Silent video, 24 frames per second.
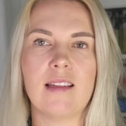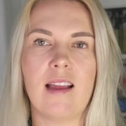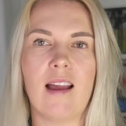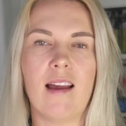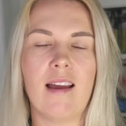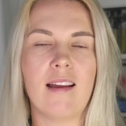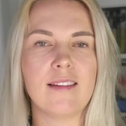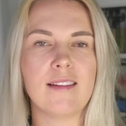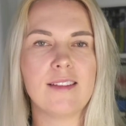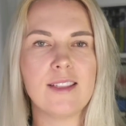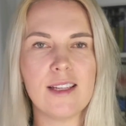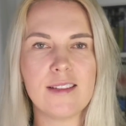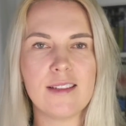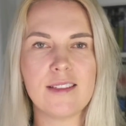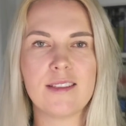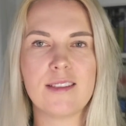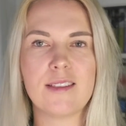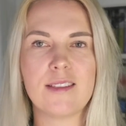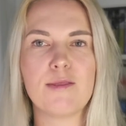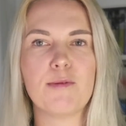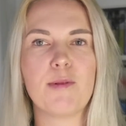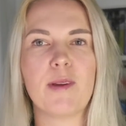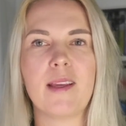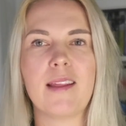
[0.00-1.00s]

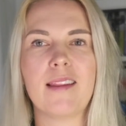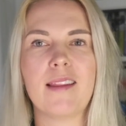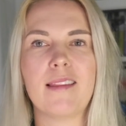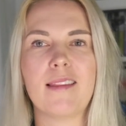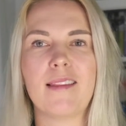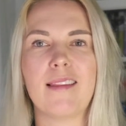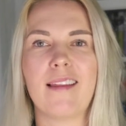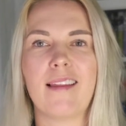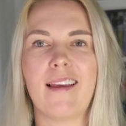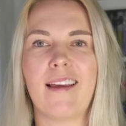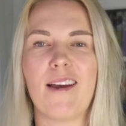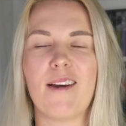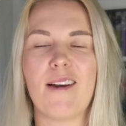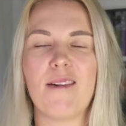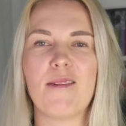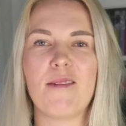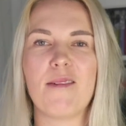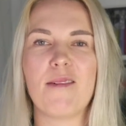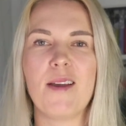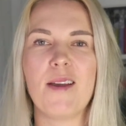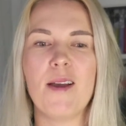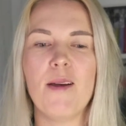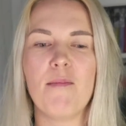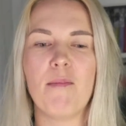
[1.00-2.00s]
just with
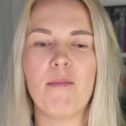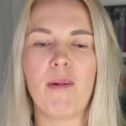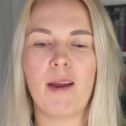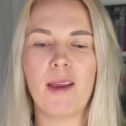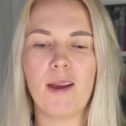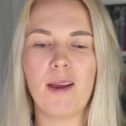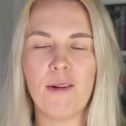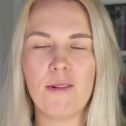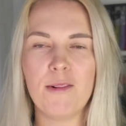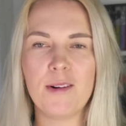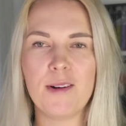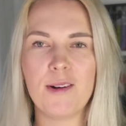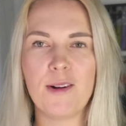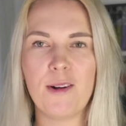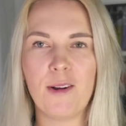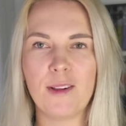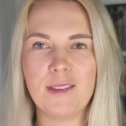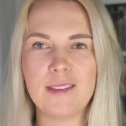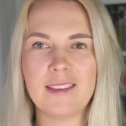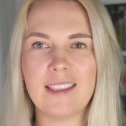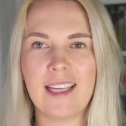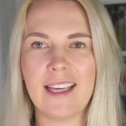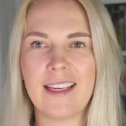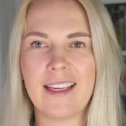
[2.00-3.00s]
my own
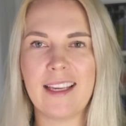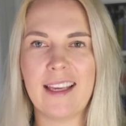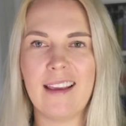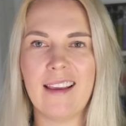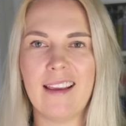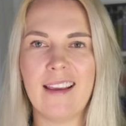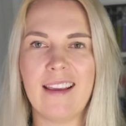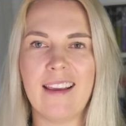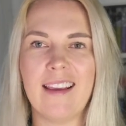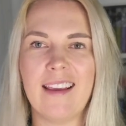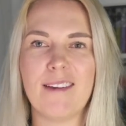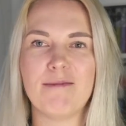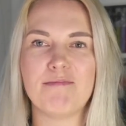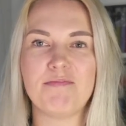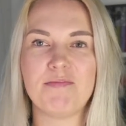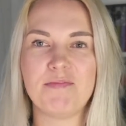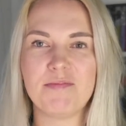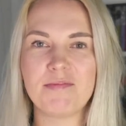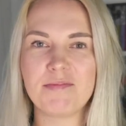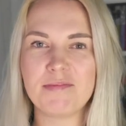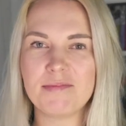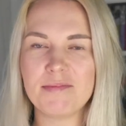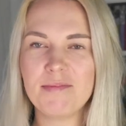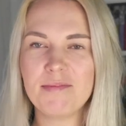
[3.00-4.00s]
non-techie
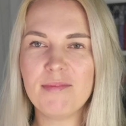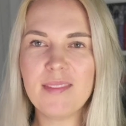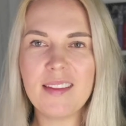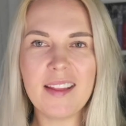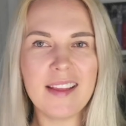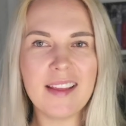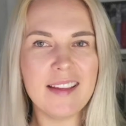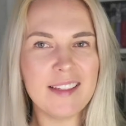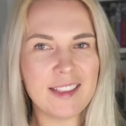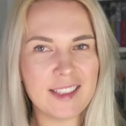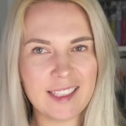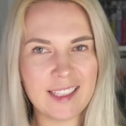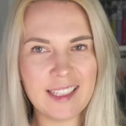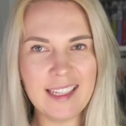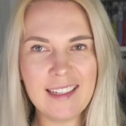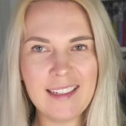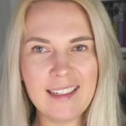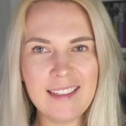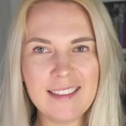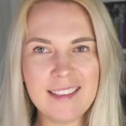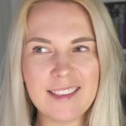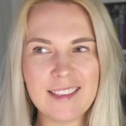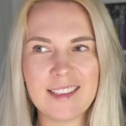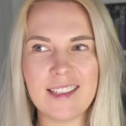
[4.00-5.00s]

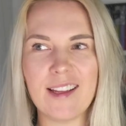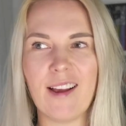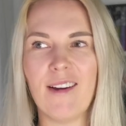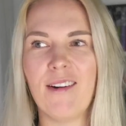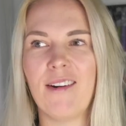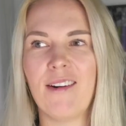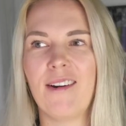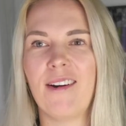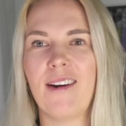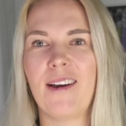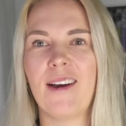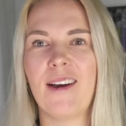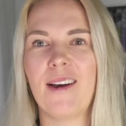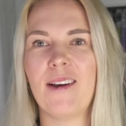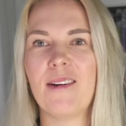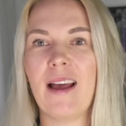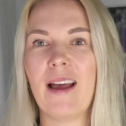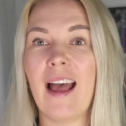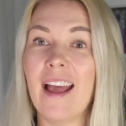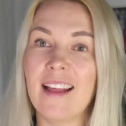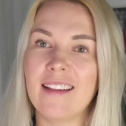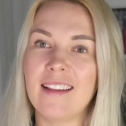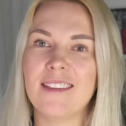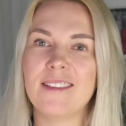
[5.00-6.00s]
skills
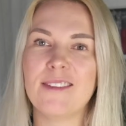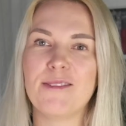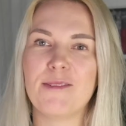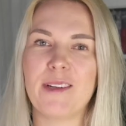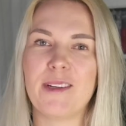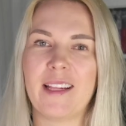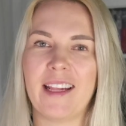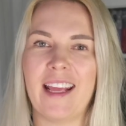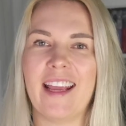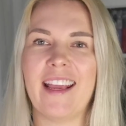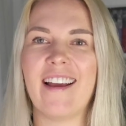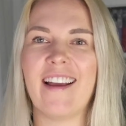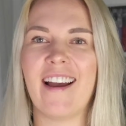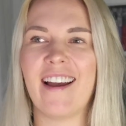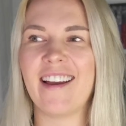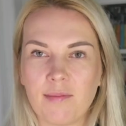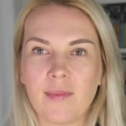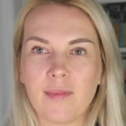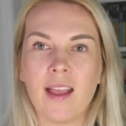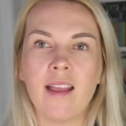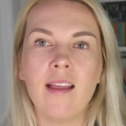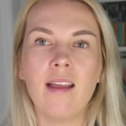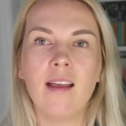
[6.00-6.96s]
and with AI.